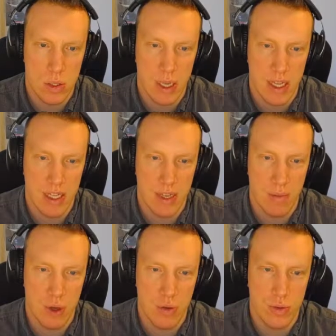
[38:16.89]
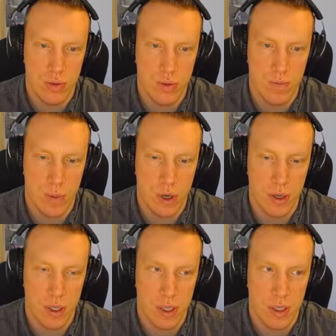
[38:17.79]
He the to po
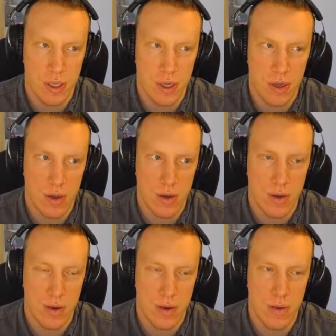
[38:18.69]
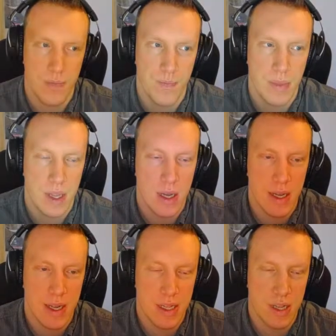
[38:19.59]
poison, so
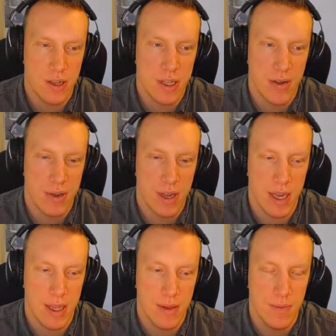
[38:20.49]
I guess I just have to heal.